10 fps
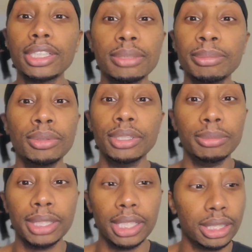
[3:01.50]
gets the
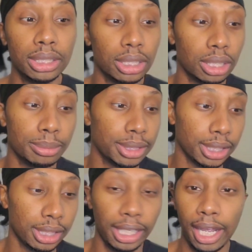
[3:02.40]
booty, man. You know what I'm
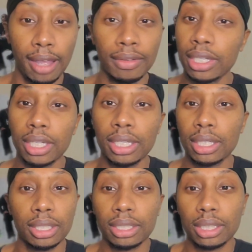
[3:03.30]
saying?
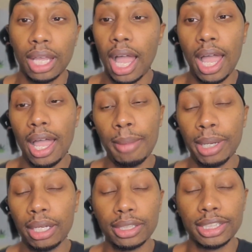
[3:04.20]
I'm
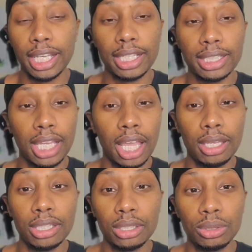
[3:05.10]
not going to say his
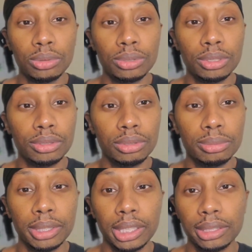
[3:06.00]
name. He a cool
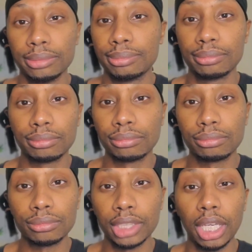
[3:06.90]
dude, but
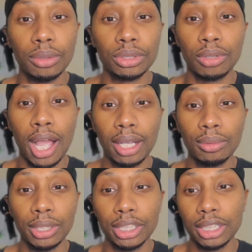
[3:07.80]
he was
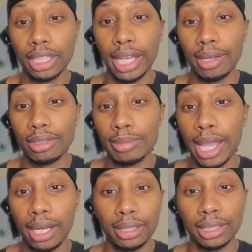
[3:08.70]
rocking with a chick that was
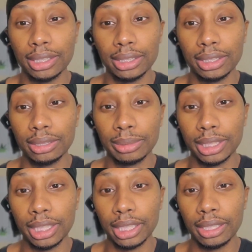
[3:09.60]
married. You know what I'm
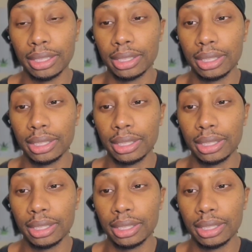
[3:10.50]
saying?